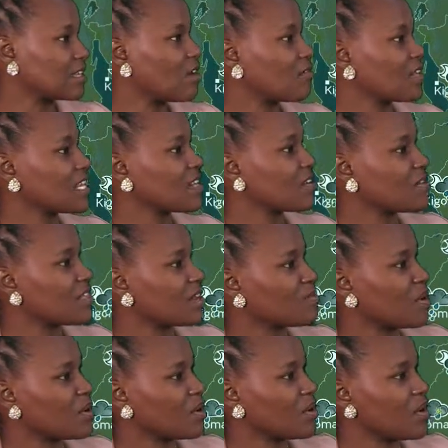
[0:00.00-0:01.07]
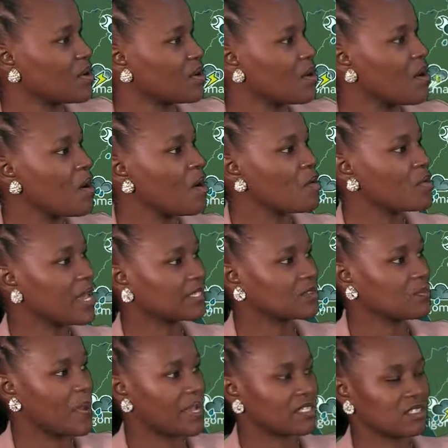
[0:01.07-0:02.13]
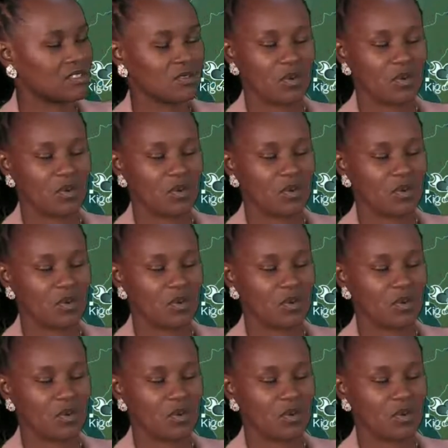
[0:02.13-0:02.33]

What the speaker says: Over the northern Morogoro, we expect it